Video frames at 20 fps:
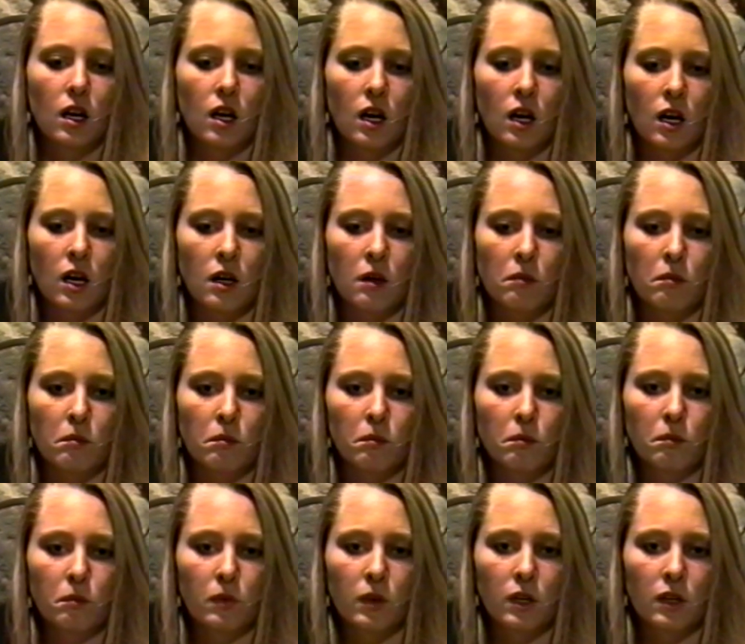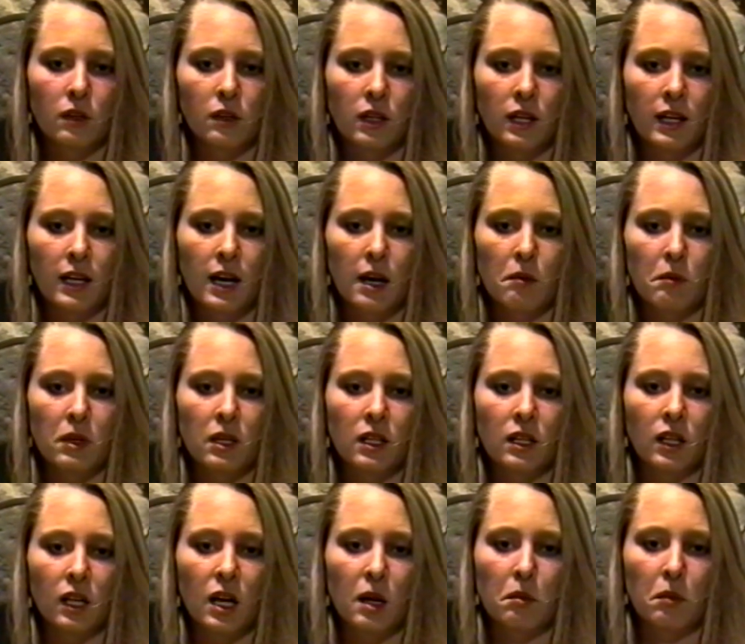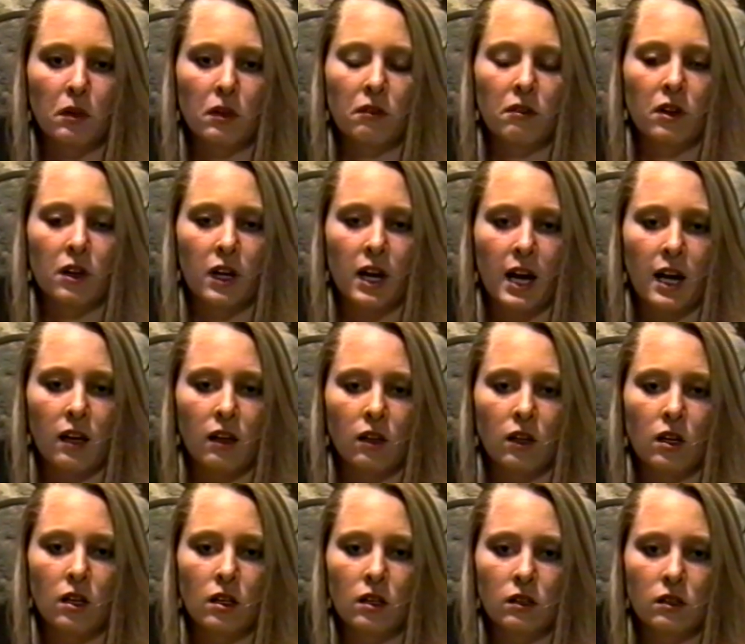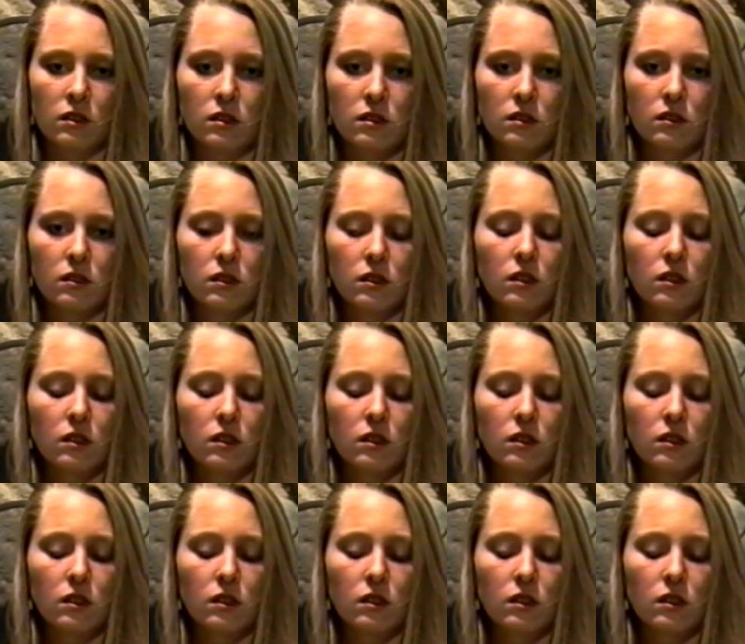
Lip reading: They got me in a couple of their catalogs.